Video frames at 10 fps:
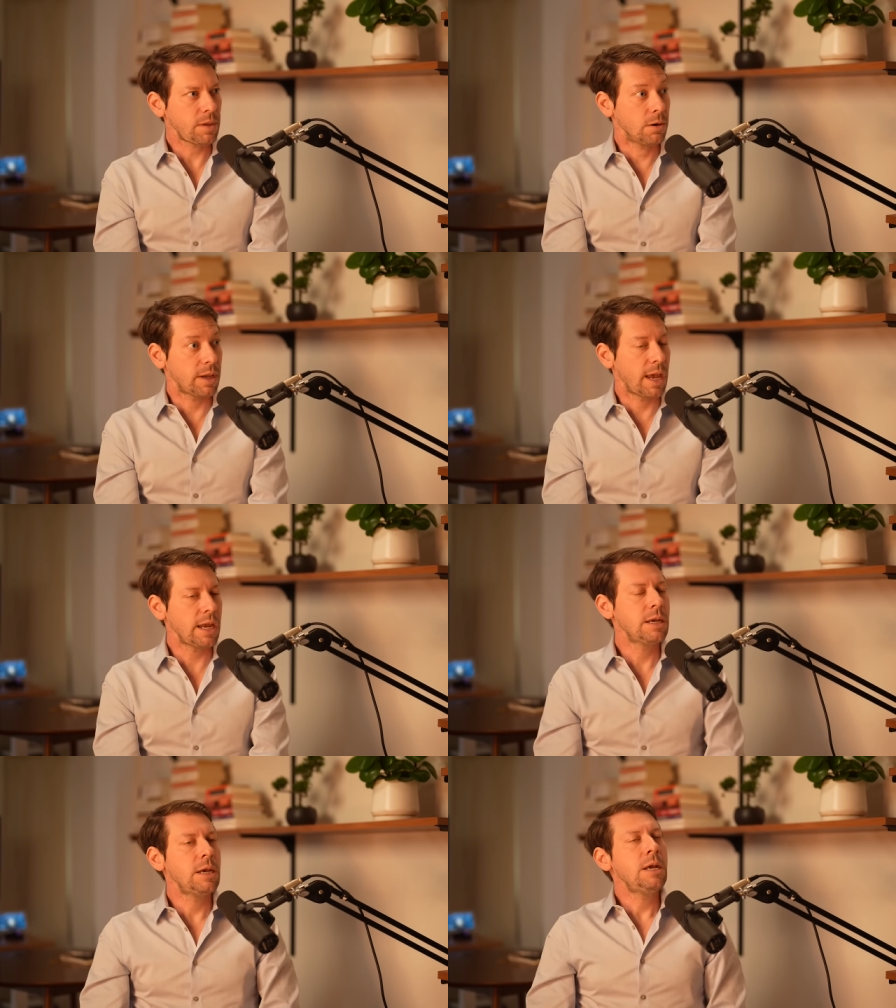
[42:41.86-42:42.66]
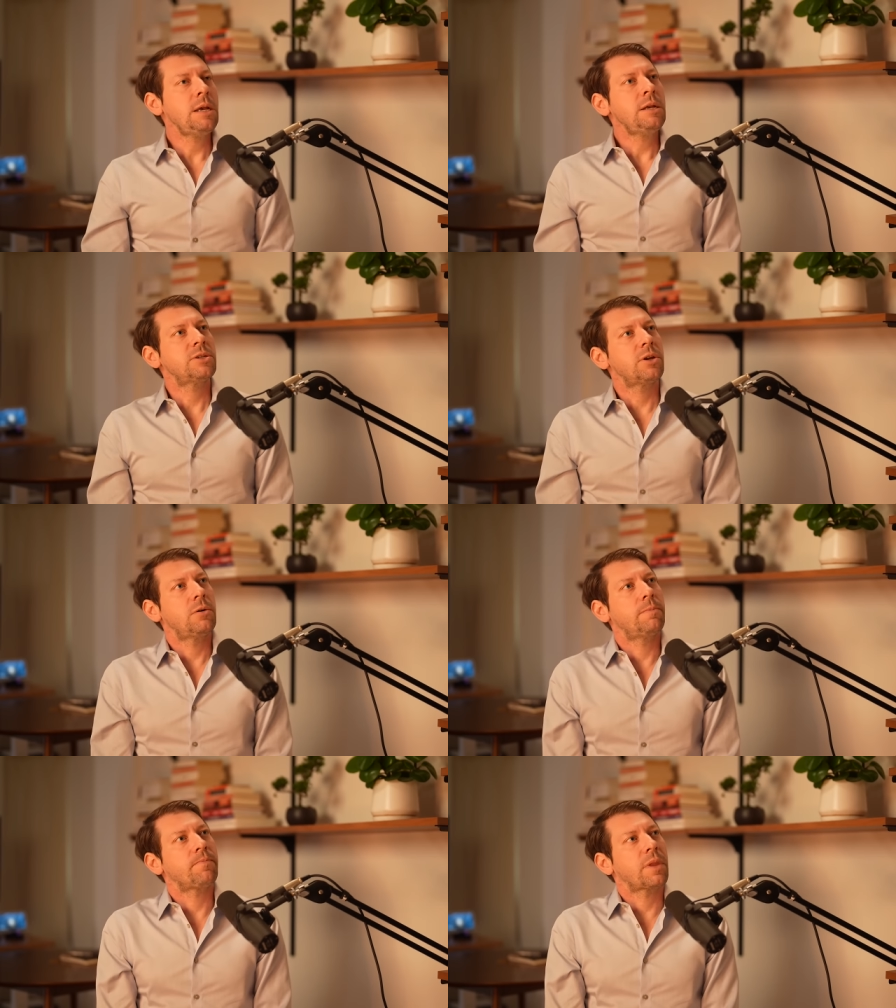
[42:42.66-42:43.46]
Okay?
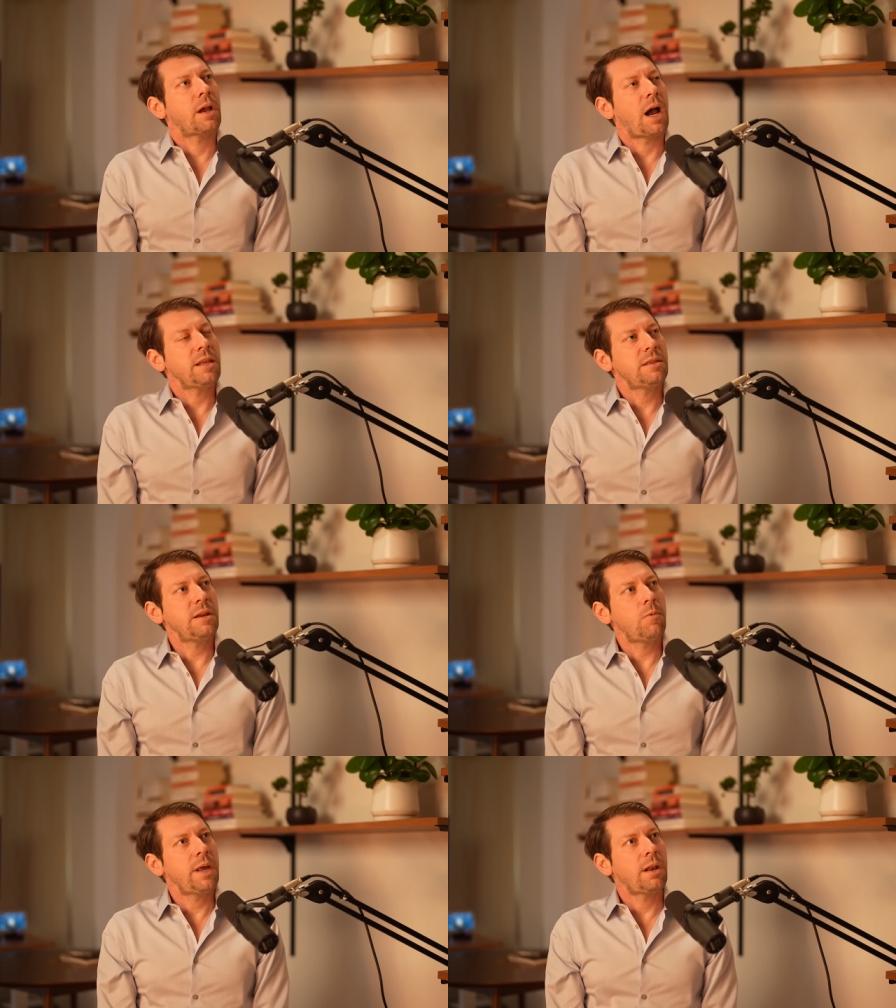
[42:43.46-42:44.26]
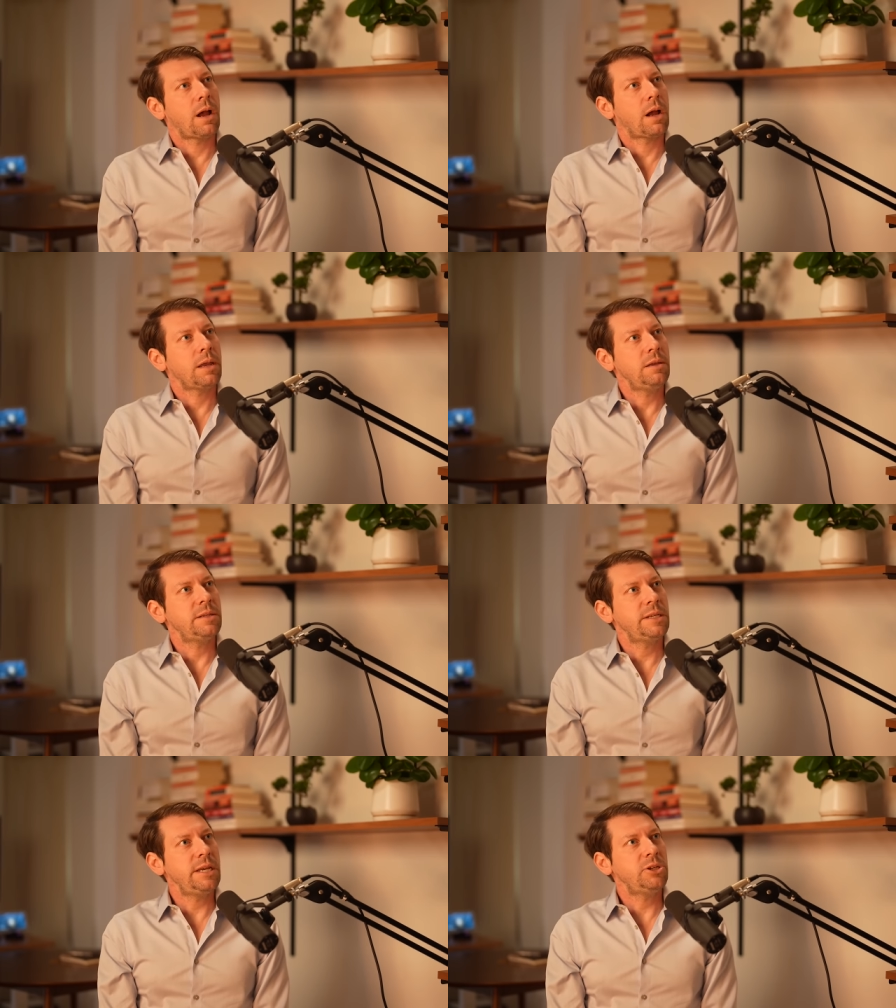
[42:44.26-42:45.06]
So I think when you
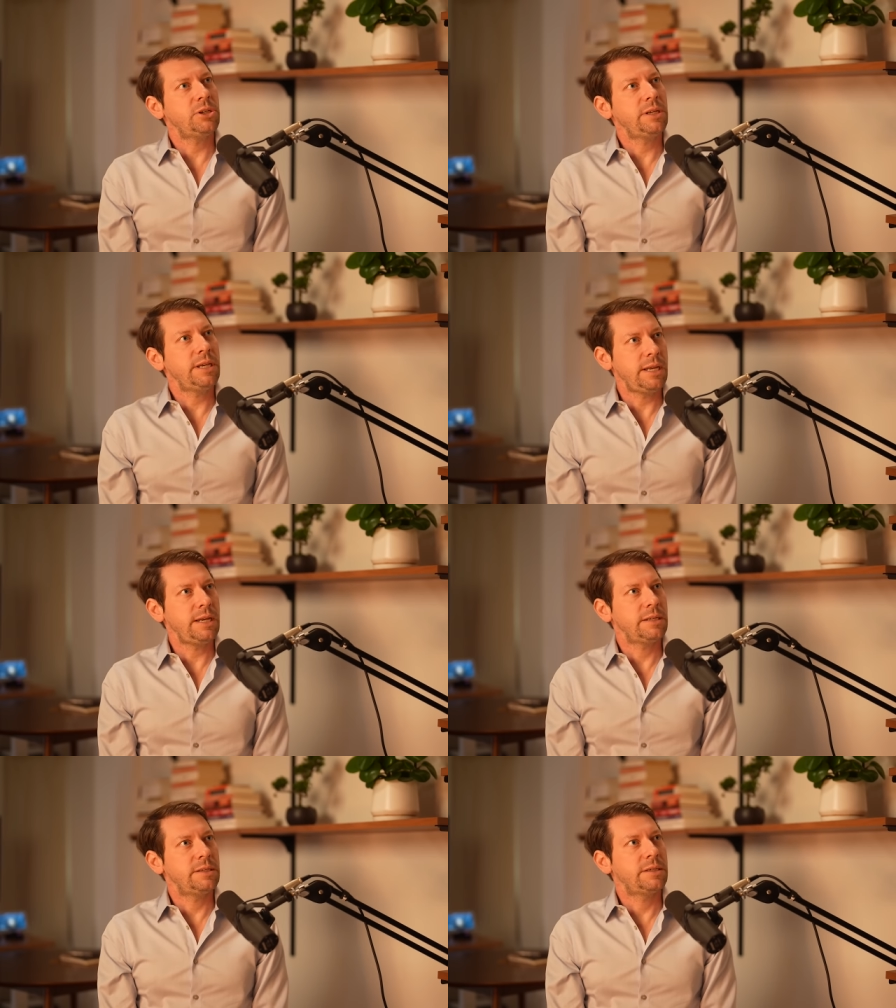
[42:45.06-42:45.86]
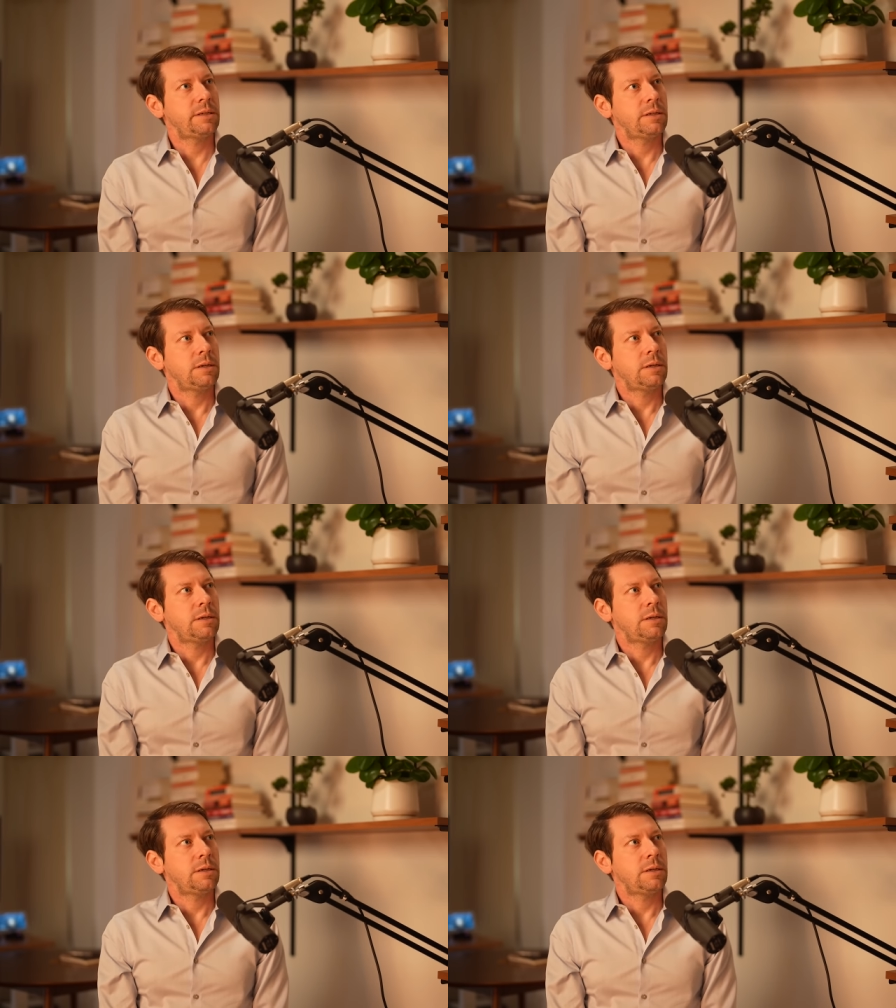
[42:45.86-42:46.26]
teach kids